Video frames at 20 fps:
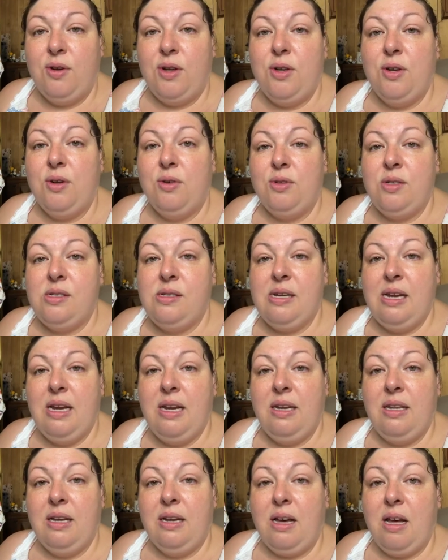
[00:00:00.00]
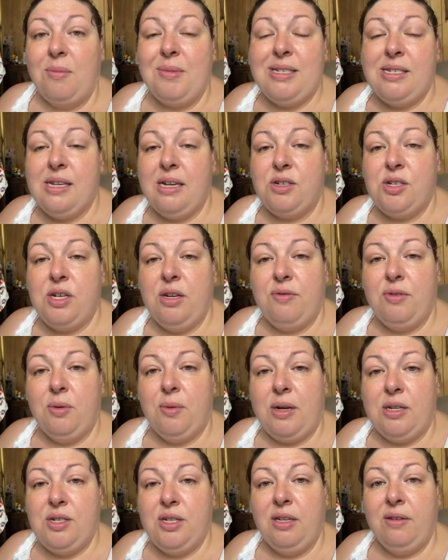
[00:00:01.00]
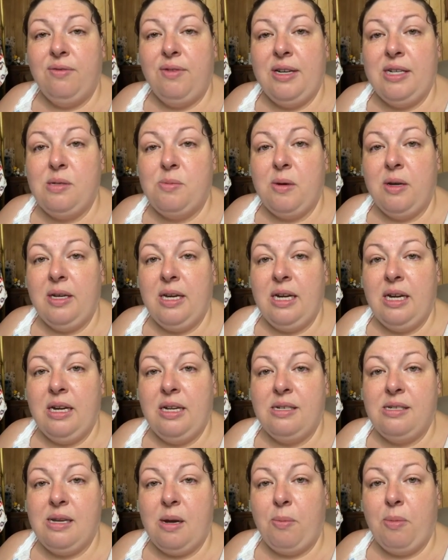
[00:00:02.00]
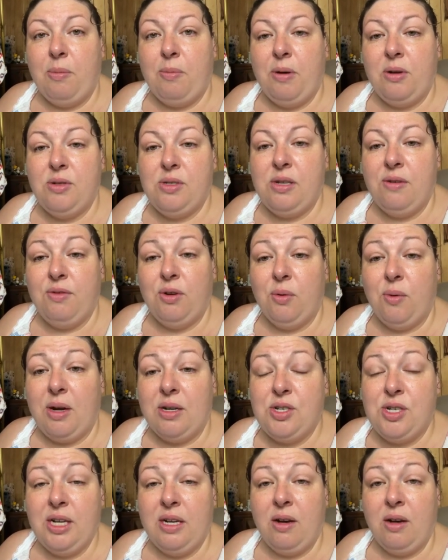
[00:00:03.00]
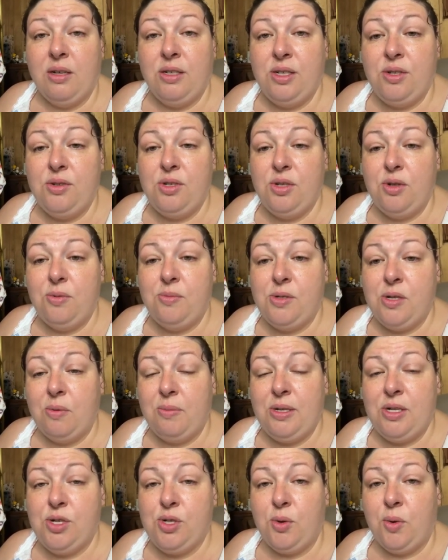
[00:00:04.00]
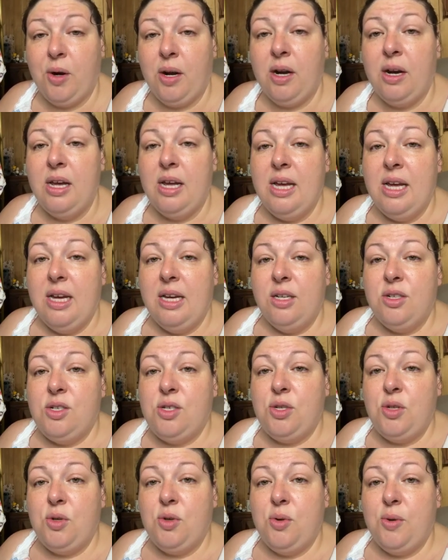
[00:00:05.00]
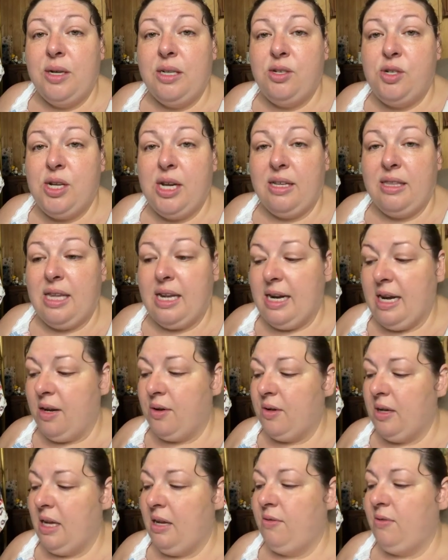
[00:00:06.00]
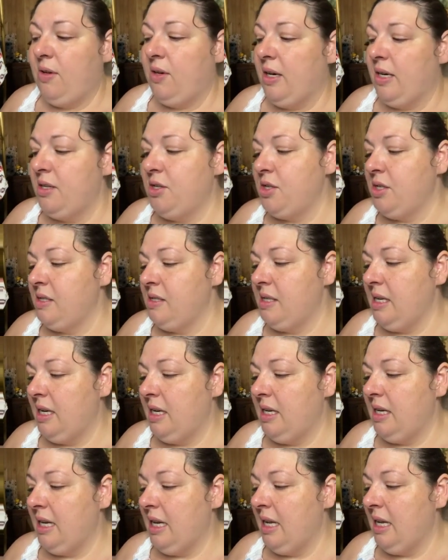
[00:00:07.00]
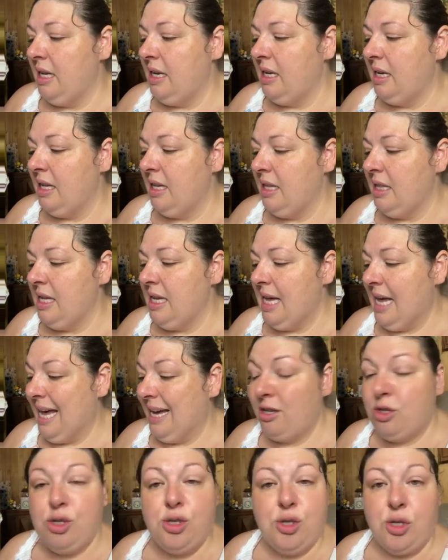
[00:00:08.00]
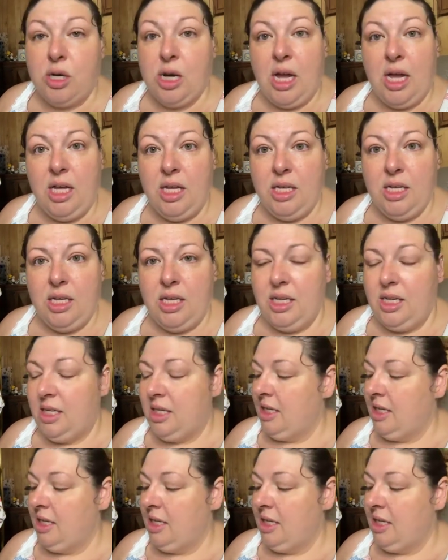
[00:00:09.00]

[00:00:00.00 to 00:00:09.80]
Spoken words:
the footnotes in the comment section if you're watching on Facebook and in a separate post if you're watching on YouTube. So be sure to check that out if you're interested in the extra